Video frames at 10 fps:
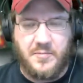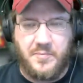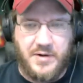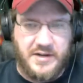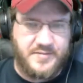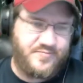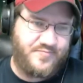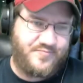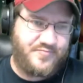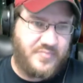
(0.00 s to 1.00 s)
but
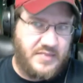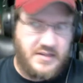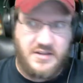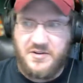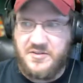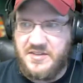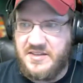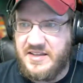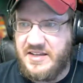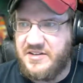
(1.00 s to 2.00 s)

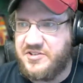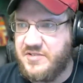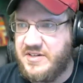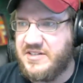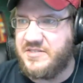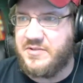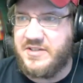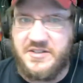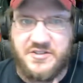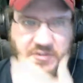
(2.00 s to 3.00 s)
the industry is what
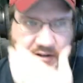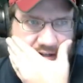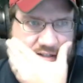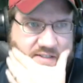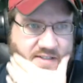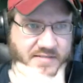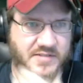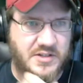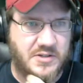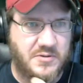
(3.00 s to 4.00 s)
the industry is.
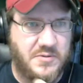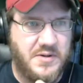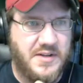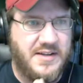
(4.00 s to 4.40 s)
So,